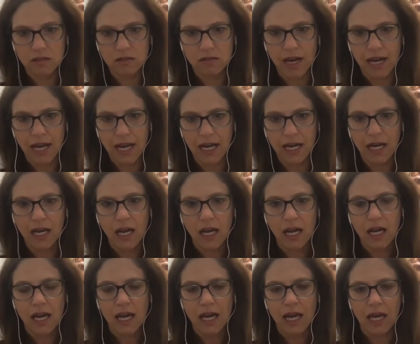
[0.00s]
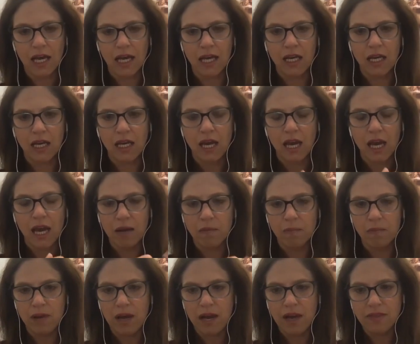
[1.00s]
right? Yeah.
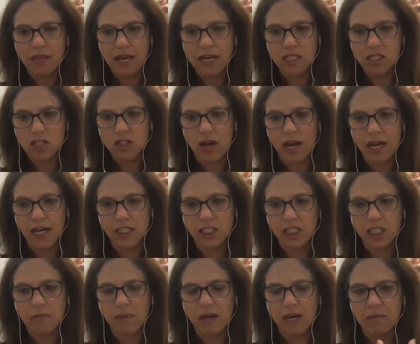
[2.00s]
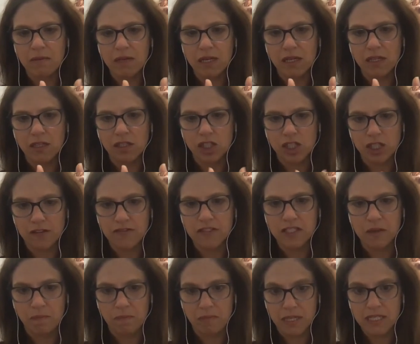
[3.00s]
And that strategy might mean shifts
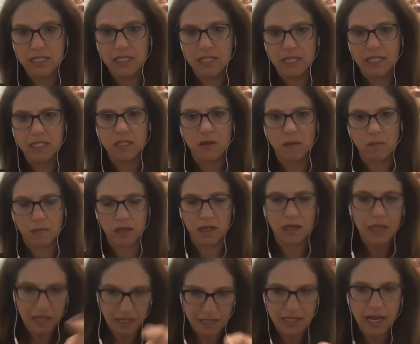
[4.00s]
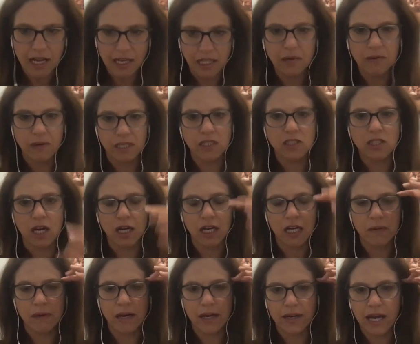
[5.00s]
in business, but exactly what you're talking
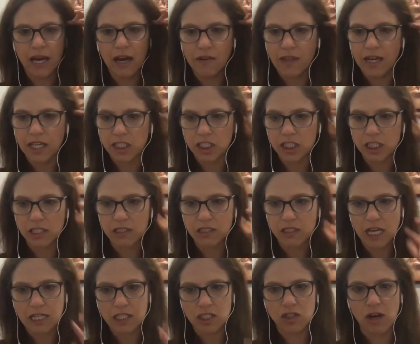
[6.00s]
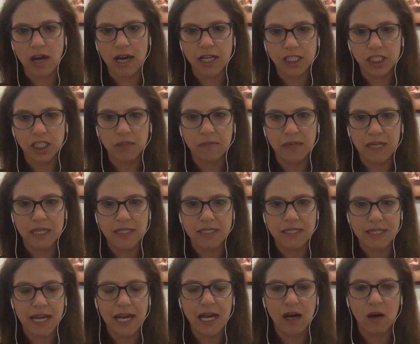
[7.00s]
about now, that strategy means
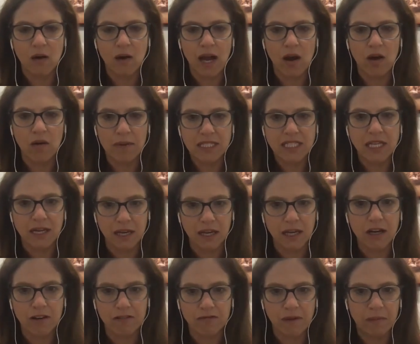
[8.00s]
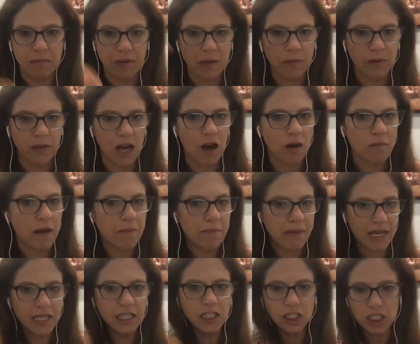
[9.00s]
now, how am I taking care of my people? How am I
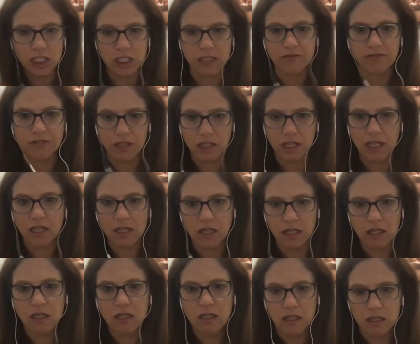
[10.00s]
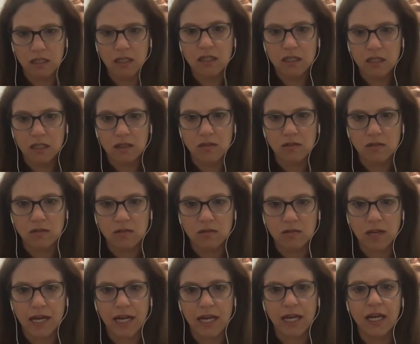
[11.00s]
managing differently,
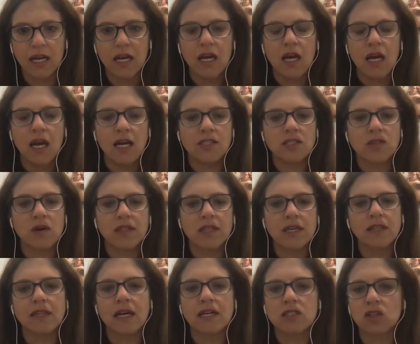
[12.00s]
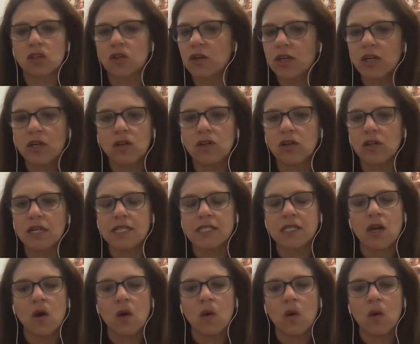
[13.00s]
right? And so I think that's critical, is